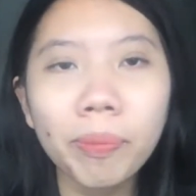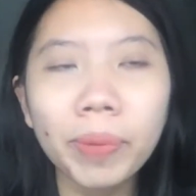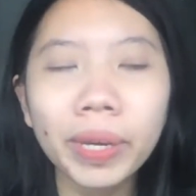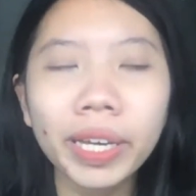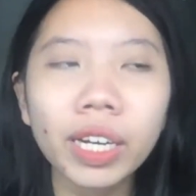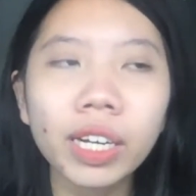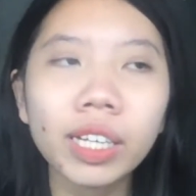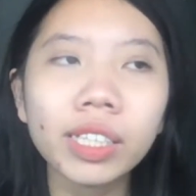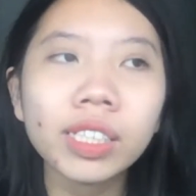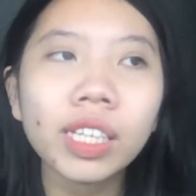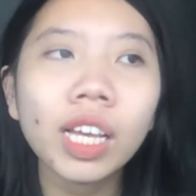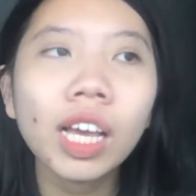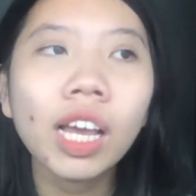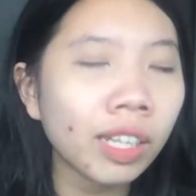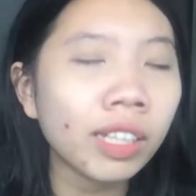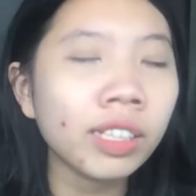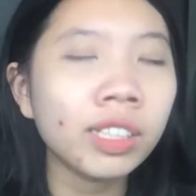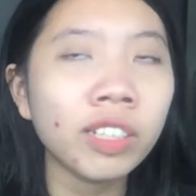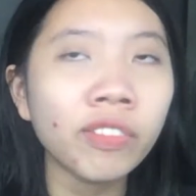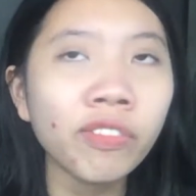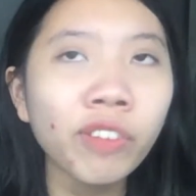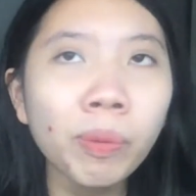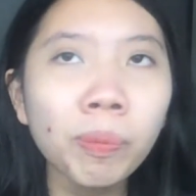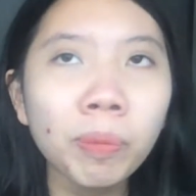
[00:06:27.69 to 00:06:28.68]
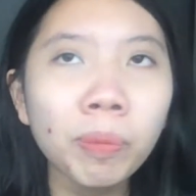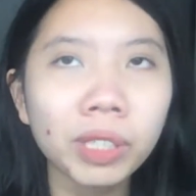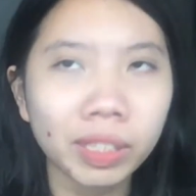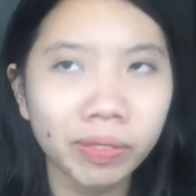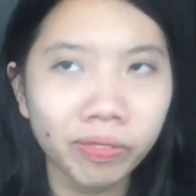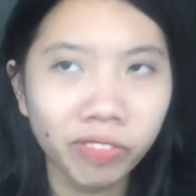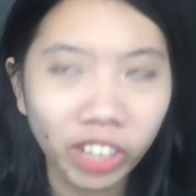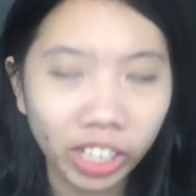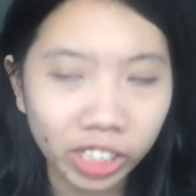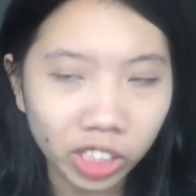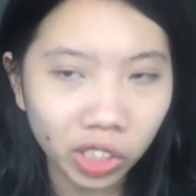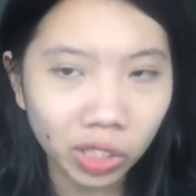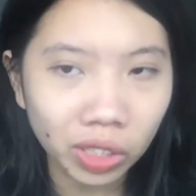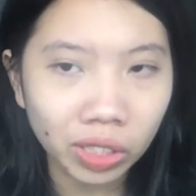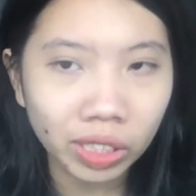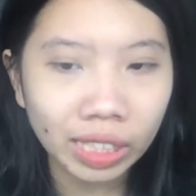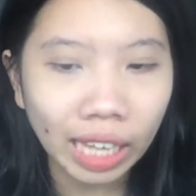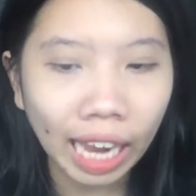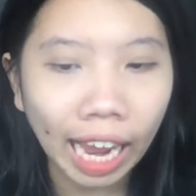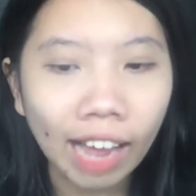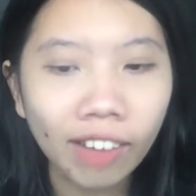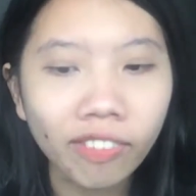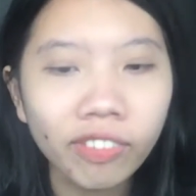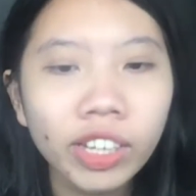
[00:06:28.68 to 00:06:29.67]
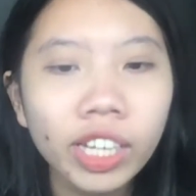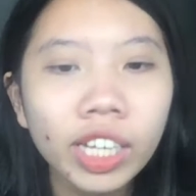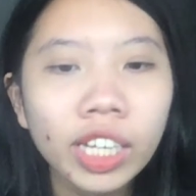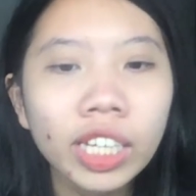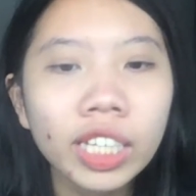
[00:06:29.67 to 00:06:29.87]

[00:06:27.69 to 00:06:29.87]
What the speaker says: because different professors have